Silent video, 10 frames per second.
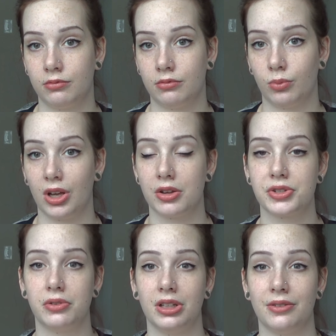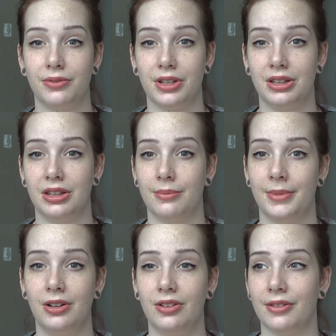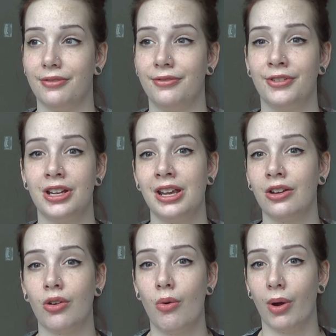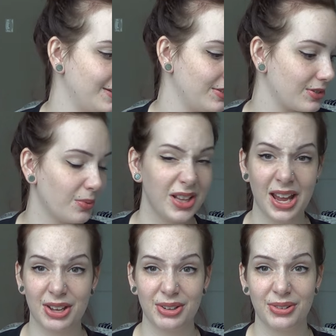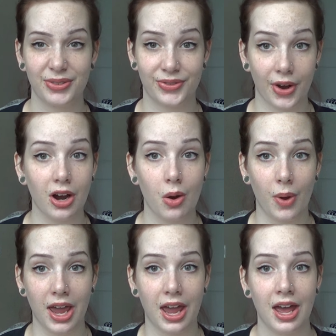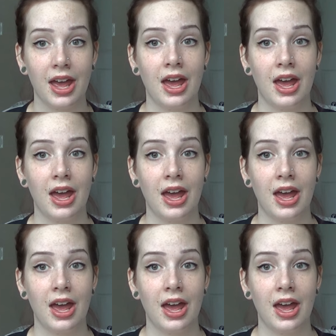We also live in the middle of freaking nowhere, so we're like far away.